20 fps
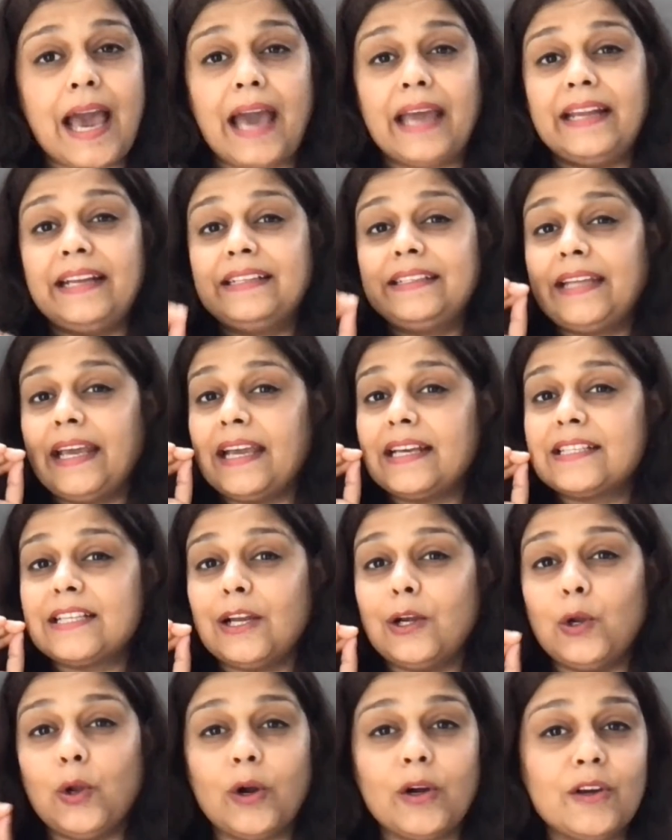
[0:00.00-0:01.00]
It takes a
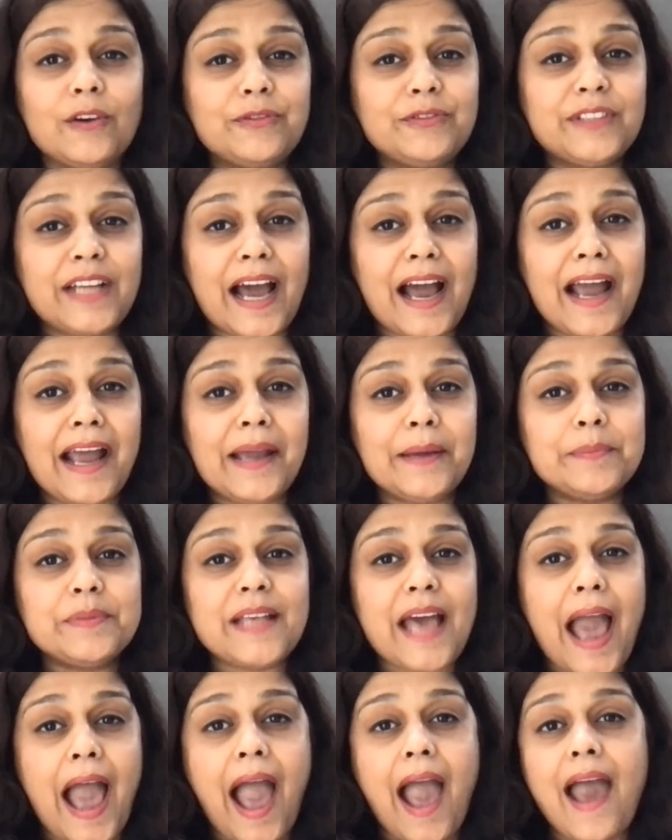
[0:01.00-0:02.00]
lot of time
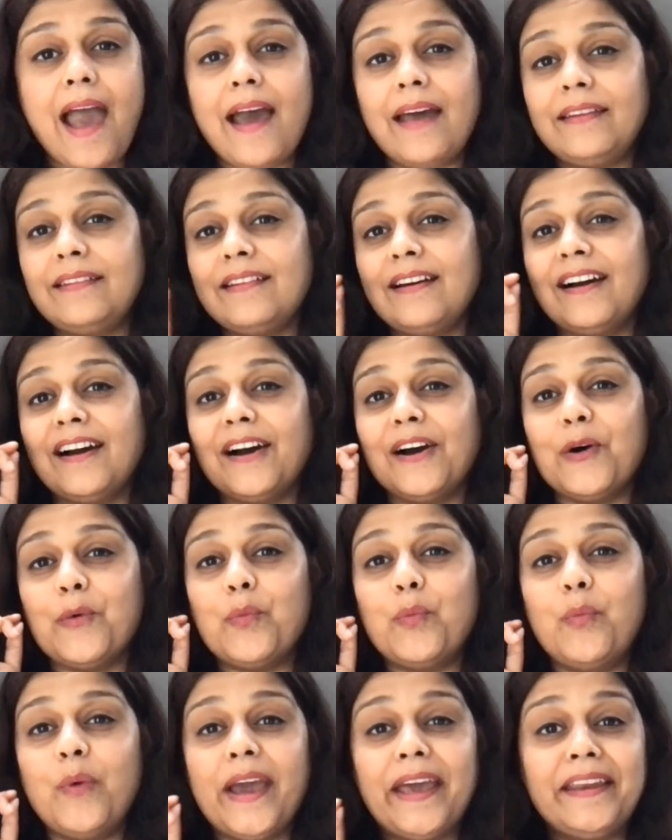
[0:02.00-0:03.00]
and a
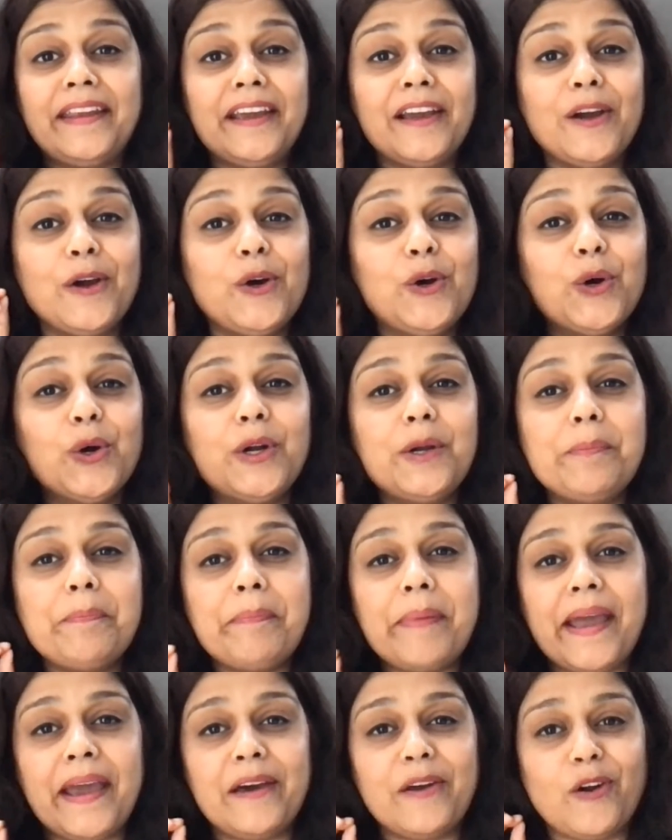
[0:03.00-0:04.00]
very good
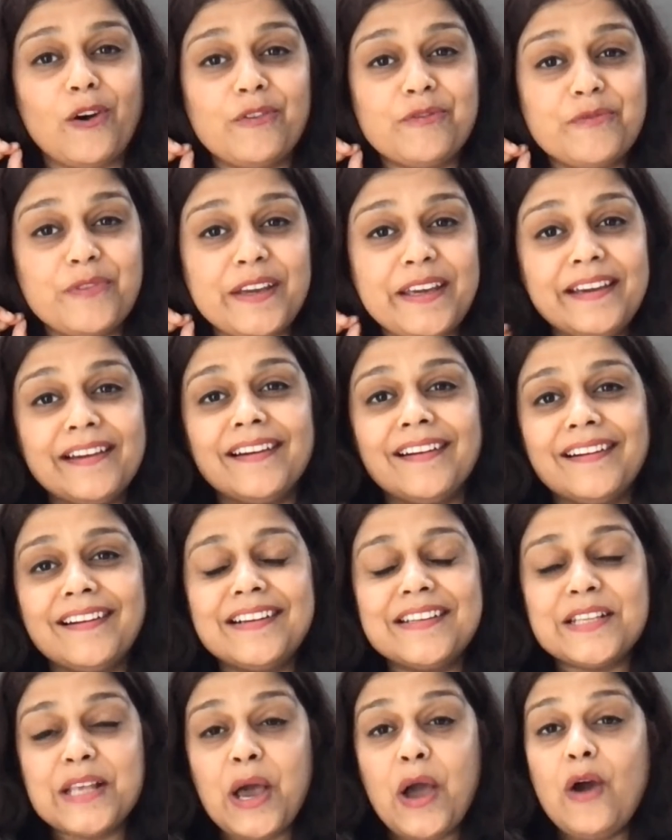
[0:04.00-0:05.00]
pair of
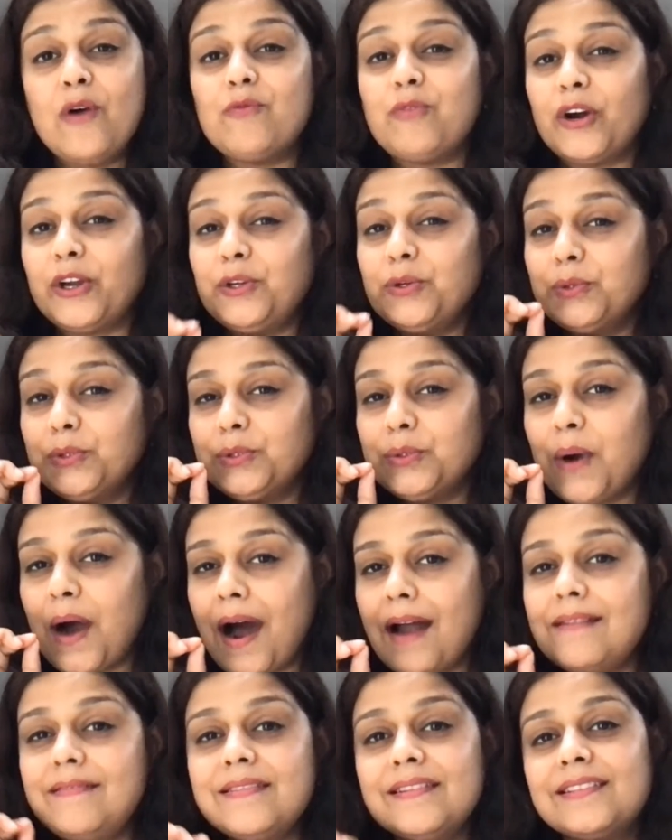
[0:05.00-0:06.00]
ears for you to
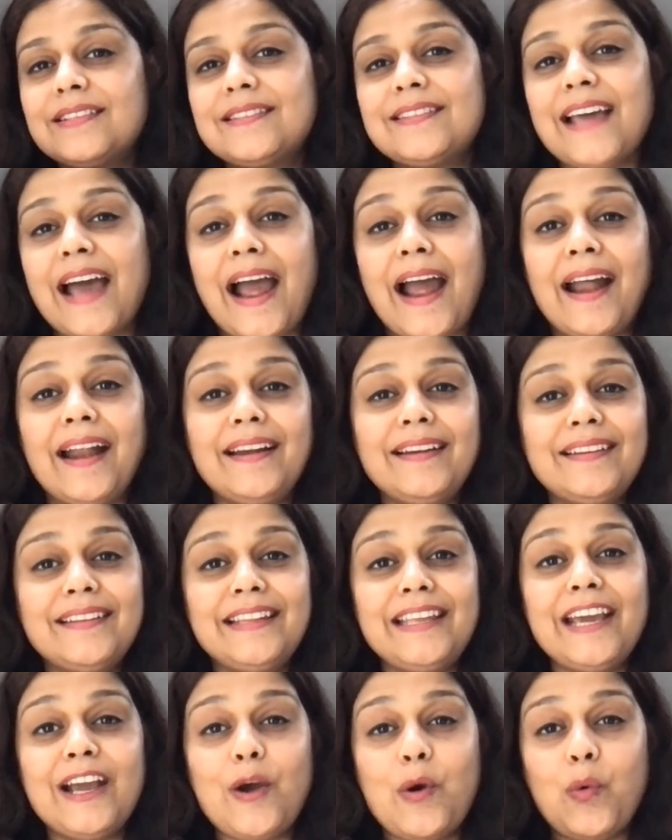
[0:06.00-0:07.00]
understand
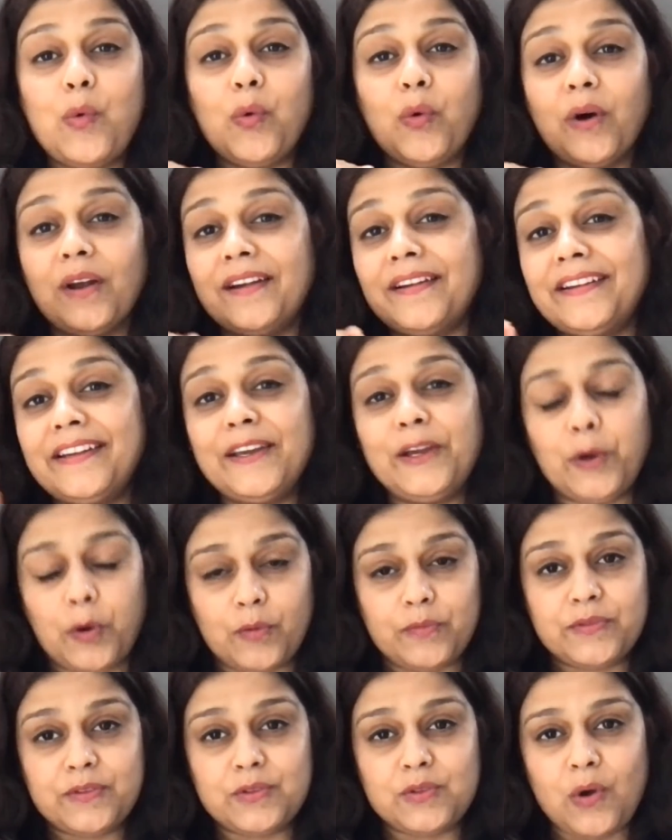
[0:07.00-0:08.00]
the quality
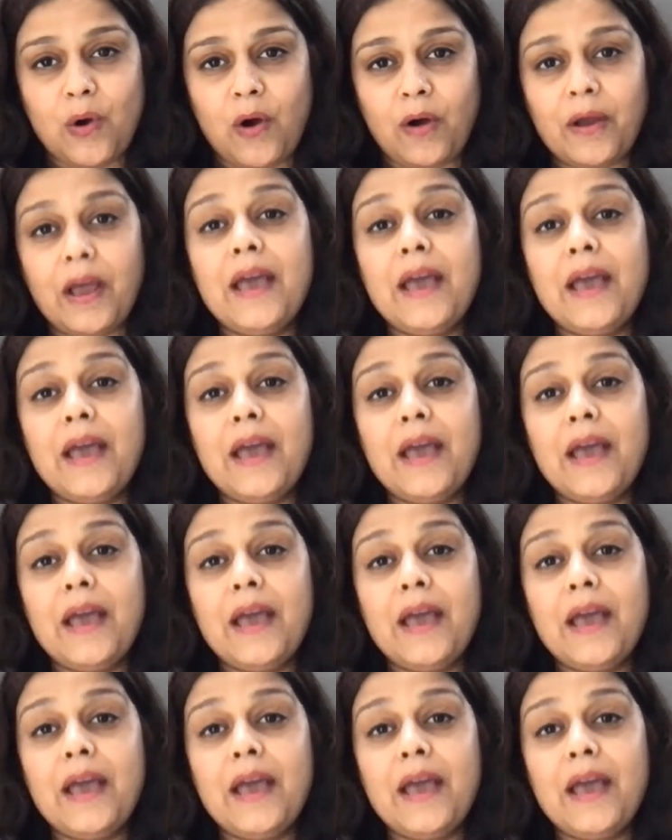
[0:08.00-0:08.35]
of song,